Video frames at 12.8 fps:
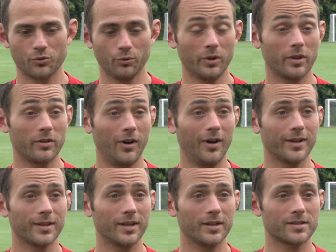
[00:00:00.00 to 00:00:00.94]
truly
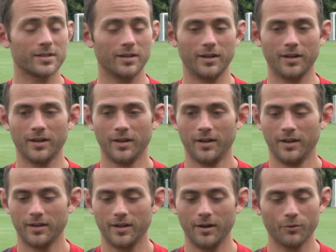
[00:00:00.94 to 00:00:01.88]
thought that
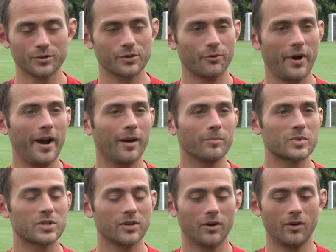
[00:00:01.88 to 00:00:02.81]
that it was a wrap.
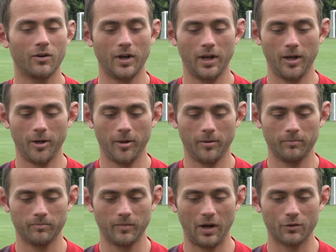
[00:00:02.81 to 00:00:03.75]
So
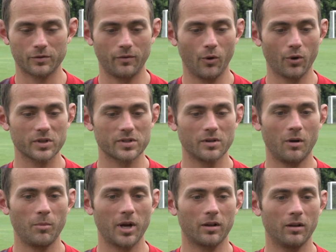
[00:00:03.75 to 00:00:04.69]
I was focusing
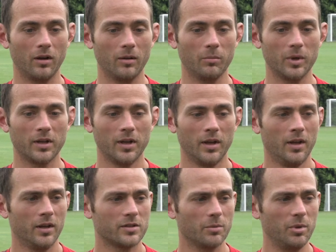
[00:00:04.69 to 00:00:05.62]
on my club. But
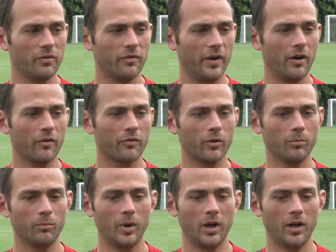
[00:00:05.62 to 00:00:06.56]
to be fair,
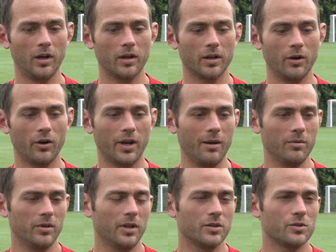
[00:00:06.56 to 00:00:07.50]
from you know, I came
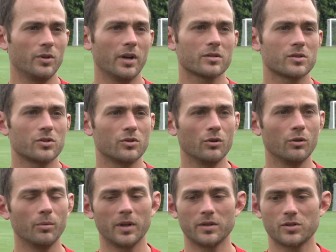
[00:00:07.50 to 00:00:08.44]
in the league in
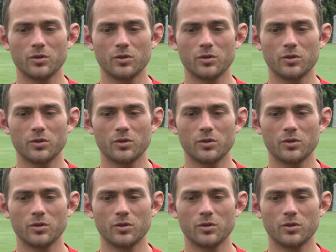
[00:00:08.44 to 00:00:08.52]
2002, but in